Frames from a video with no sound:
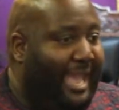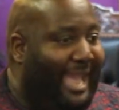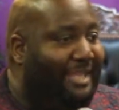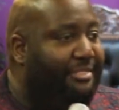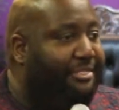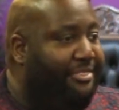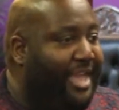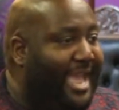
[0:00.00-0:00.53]

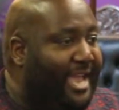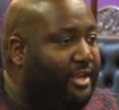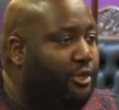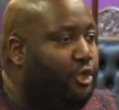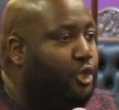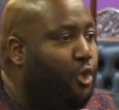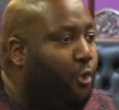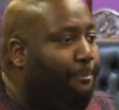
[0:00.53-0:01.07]
and
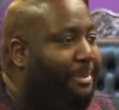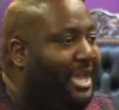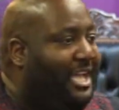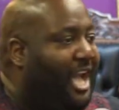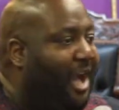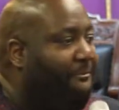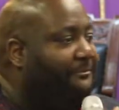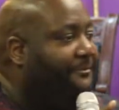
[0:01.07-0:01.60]
then you
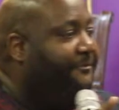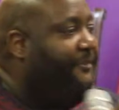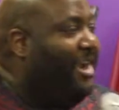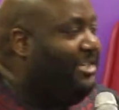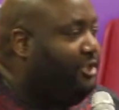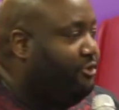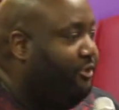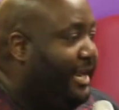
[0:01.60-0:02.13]
become
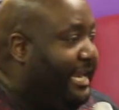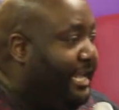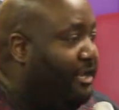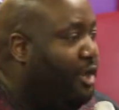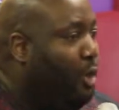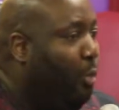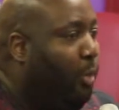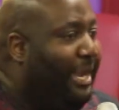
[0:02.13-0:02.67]

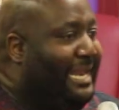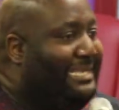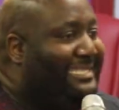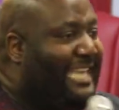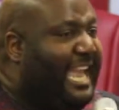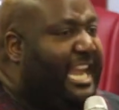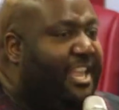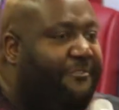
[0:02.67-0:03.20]
frustrated when
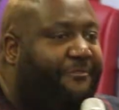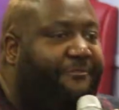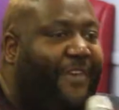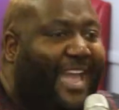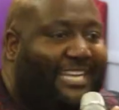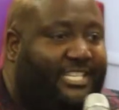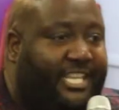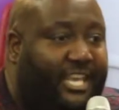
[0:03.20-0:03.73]
it's
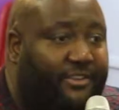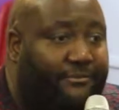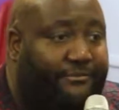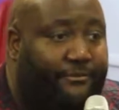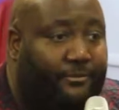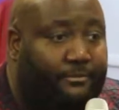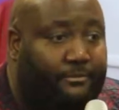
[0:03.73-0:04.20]
ineffective.